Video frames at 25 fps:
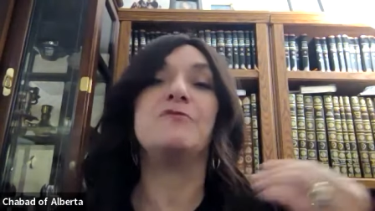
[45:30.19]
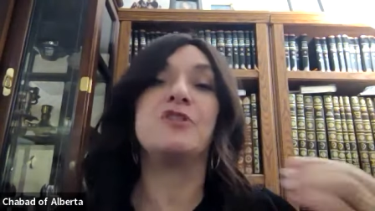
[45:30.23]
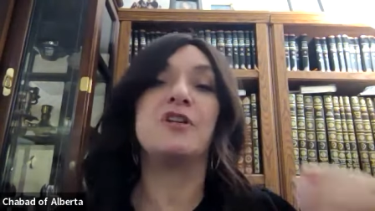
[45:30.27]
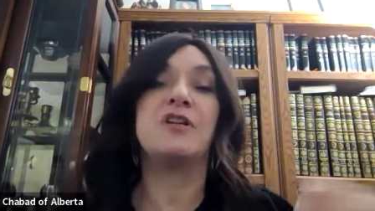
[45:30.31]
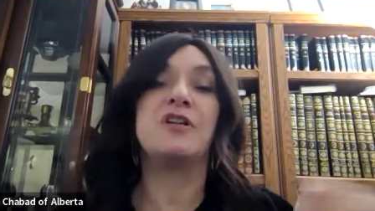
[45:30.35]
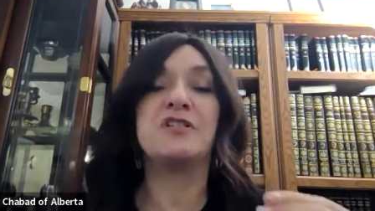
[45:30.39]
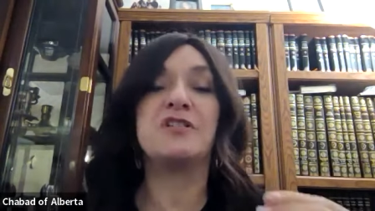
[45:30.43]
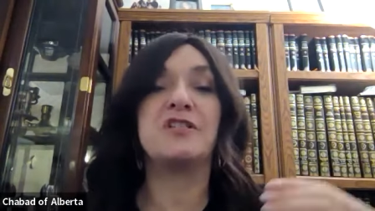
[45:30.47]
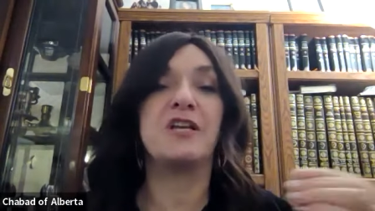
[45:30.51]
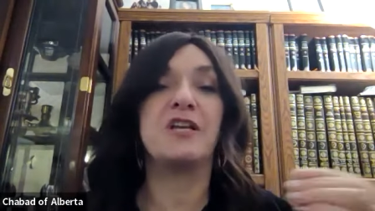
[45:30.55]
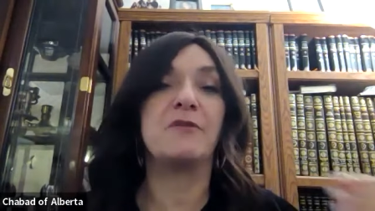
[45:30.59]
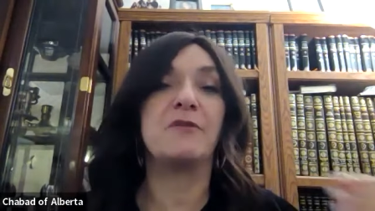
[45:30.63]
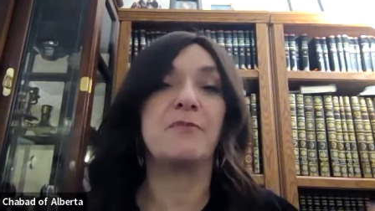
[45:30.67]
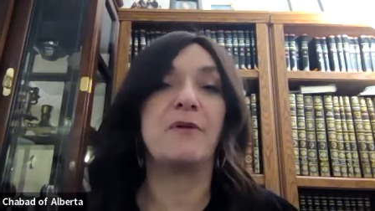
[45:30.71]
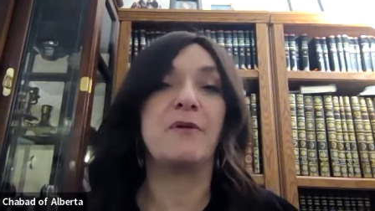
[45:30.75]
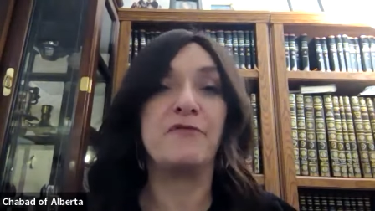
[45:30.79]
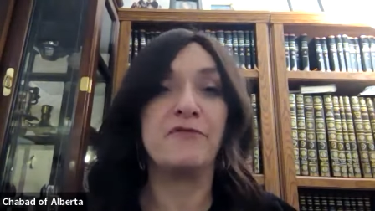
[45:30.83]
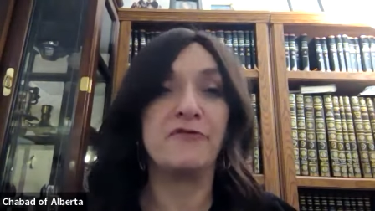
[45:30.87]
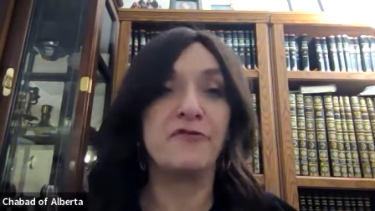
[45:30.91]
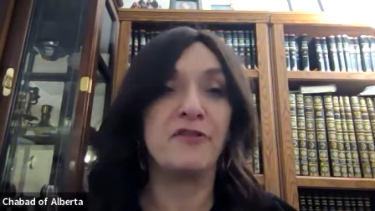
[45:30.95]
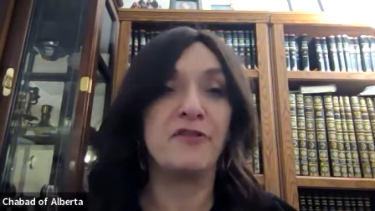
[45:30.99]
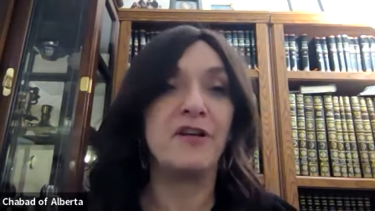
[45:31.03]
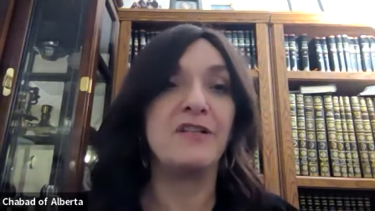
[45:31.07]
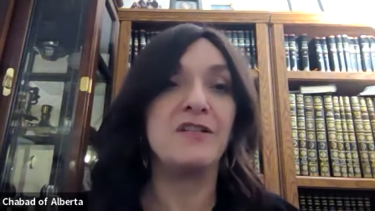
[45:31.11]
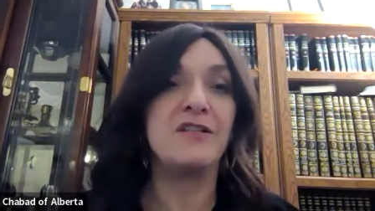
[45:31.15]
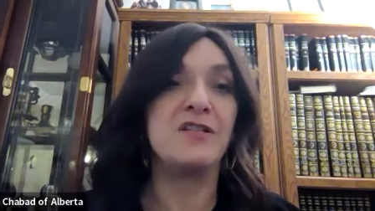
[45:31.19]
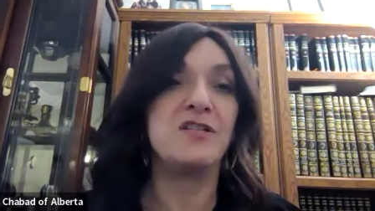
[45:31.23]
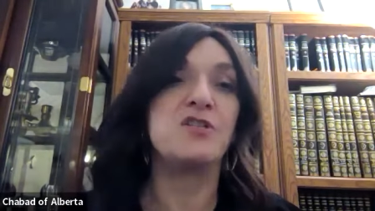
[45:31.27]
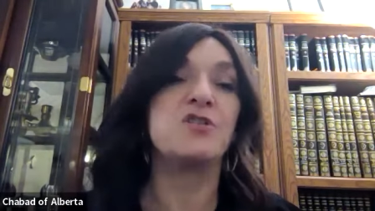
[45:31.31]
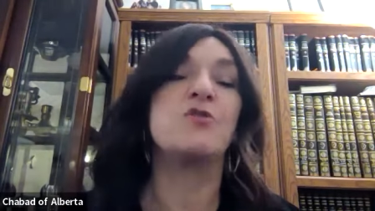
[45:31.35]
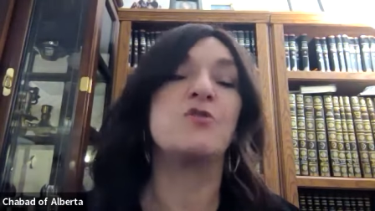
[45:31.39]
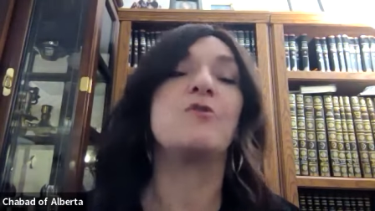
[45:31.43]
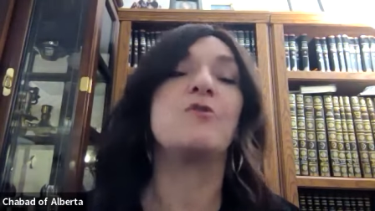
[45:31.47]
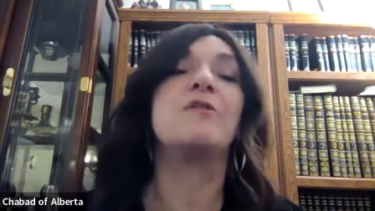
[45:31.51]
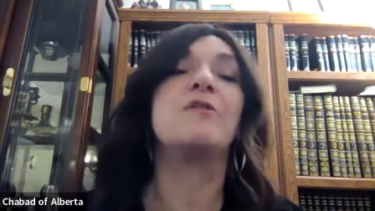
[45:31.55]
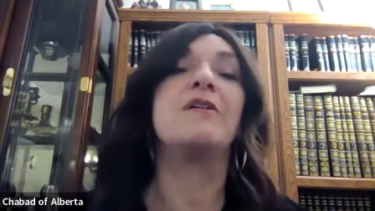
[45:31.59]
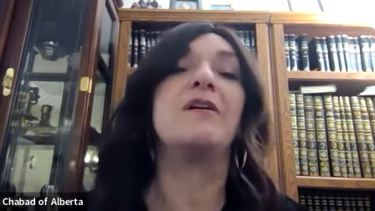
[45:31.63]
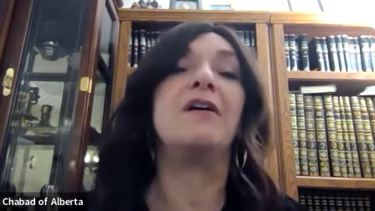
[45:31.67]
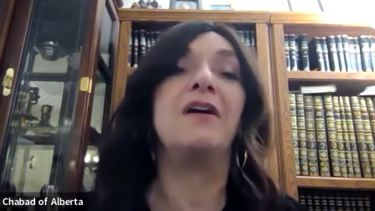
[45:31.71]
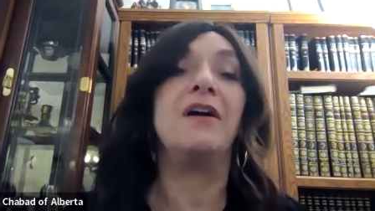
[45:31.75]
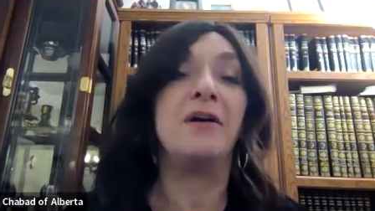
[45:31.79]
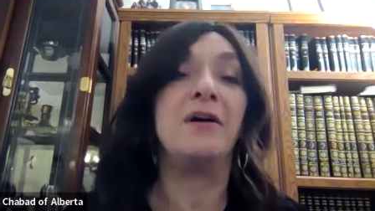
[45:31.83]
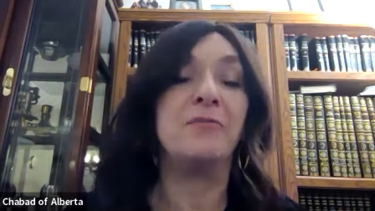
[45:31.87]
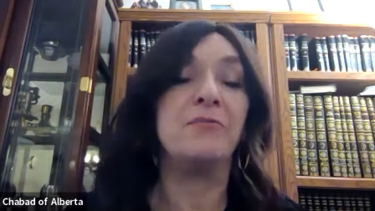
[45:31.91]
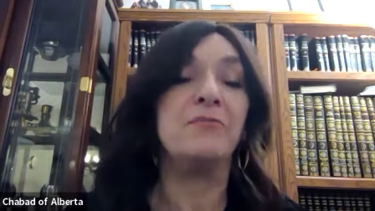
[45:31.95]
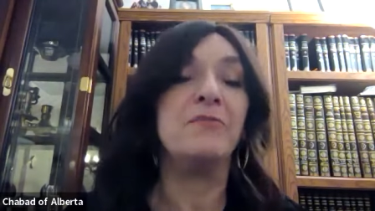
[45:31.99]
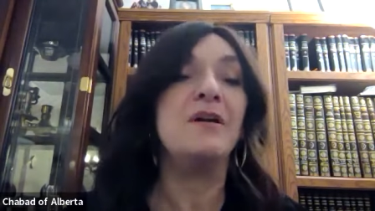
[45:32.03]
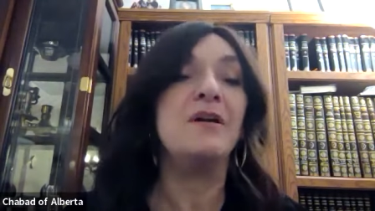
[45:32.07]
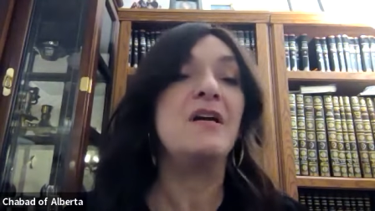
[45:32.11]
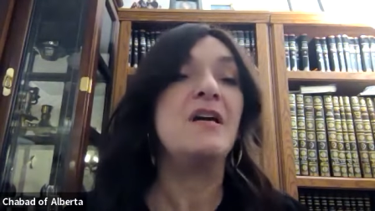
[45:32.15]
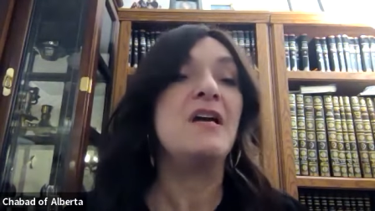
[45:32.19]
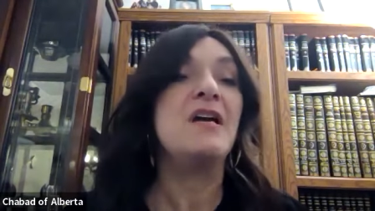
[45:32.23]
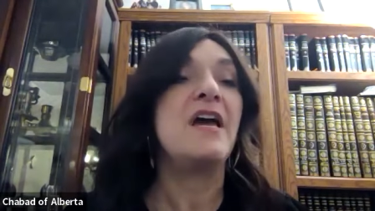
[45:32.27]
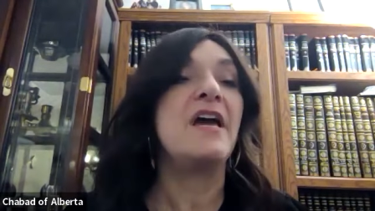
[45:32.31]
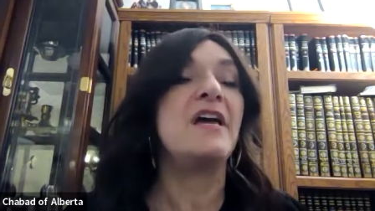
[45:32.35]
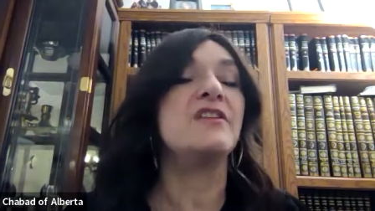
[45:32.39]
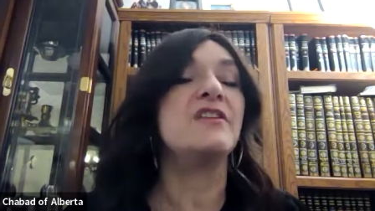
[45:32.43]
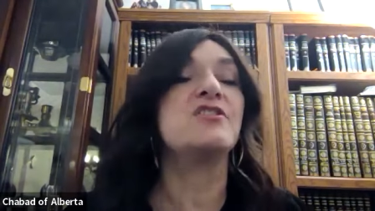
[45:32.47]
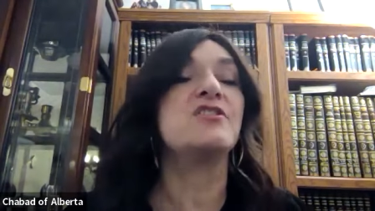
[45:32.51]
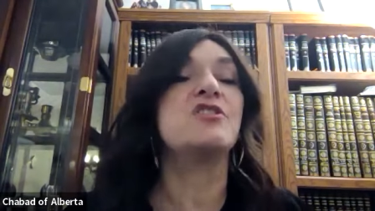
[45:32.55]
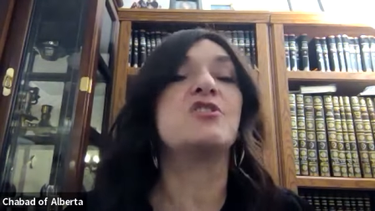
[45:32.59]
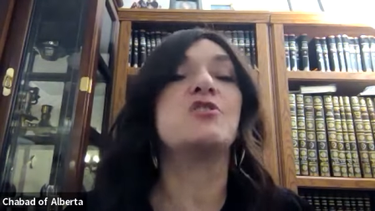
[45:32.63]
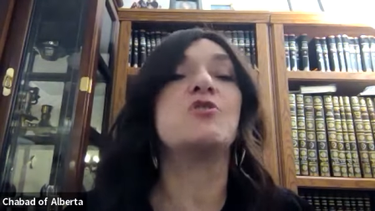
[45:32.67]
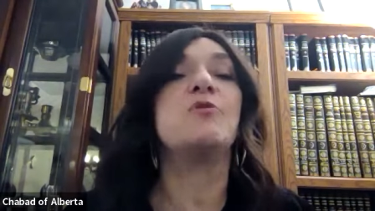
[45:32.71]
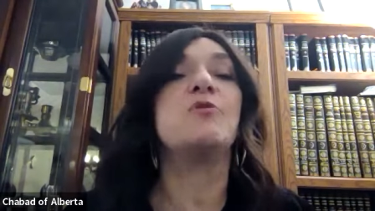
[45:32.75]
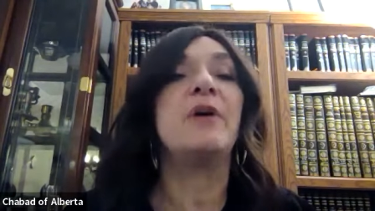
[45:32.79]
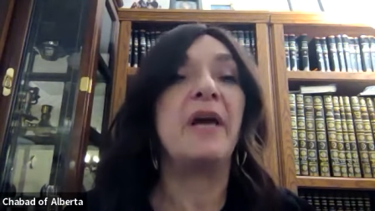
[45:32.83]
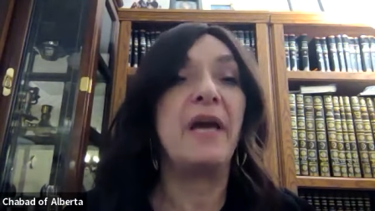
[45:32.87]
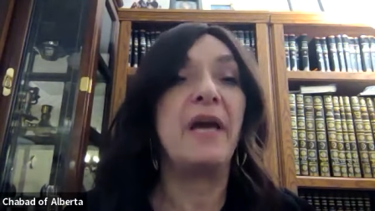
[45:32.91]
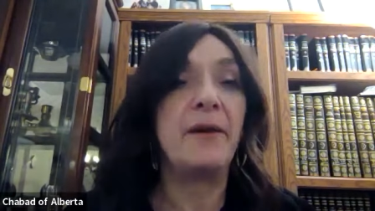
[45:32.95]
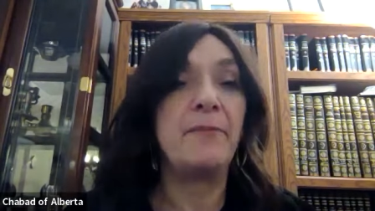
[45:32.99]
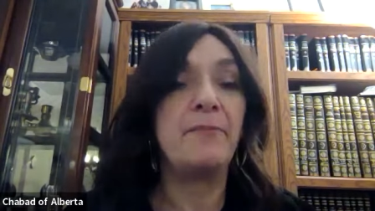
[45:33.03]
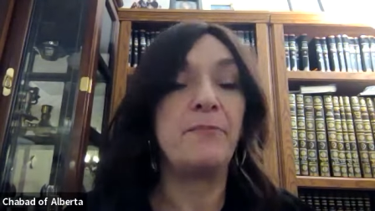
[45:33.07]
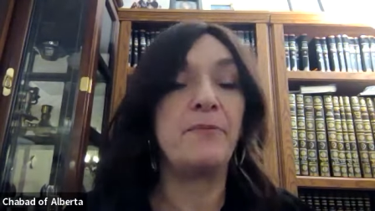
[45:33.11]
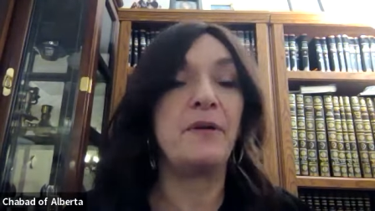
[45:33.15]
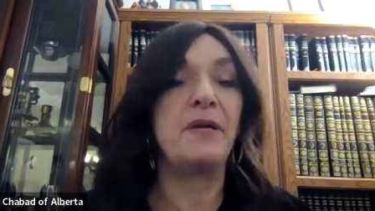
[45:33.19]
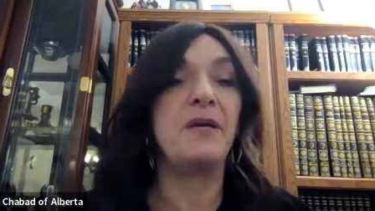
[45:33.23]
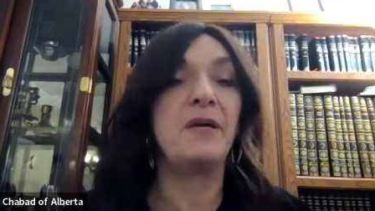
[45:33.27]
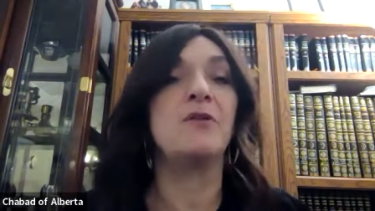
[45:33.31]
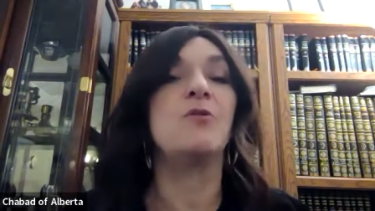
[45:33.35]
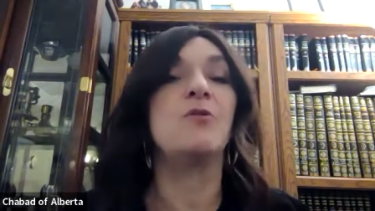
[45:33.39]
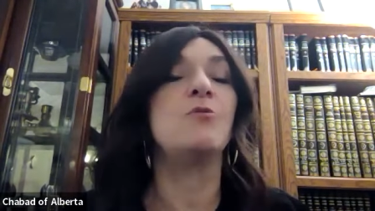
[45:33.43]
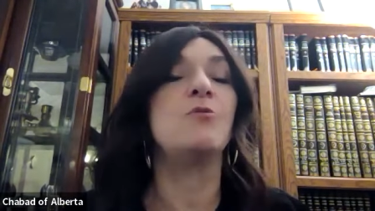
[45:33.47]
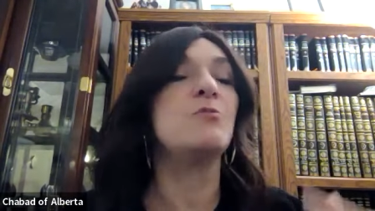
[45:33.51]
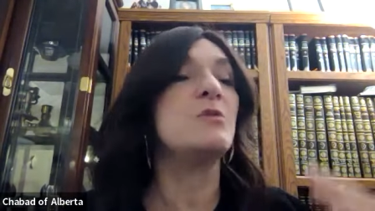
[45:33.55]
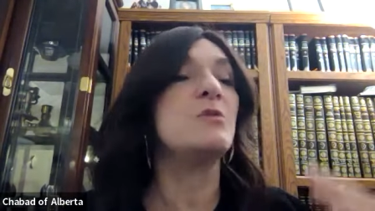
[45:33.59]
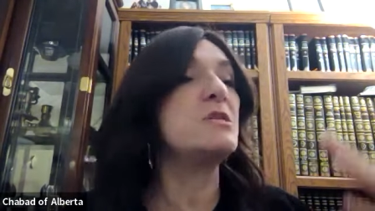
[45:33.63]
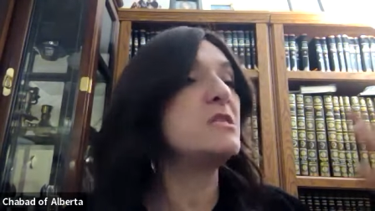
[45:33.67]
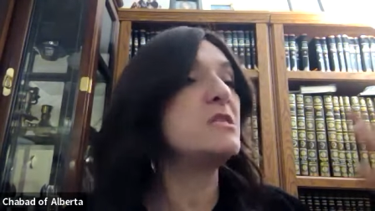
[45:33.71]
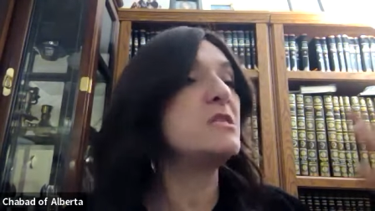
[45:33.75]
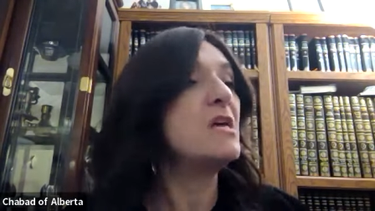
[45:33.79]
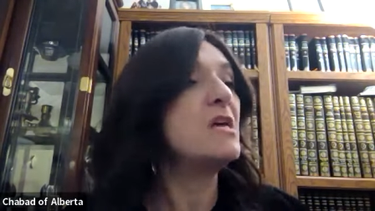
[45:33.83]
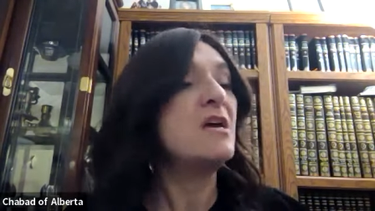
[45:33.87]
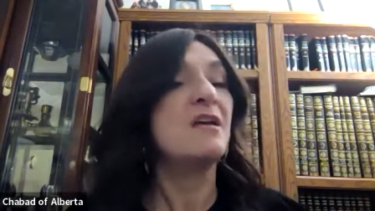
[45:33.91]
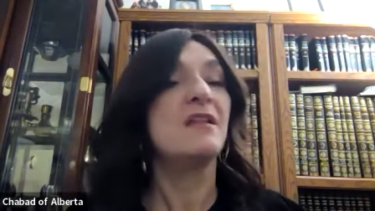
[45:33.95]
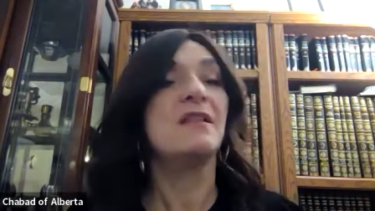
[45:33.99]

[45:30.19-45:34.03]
jealous that my friend is so calm and so happy and always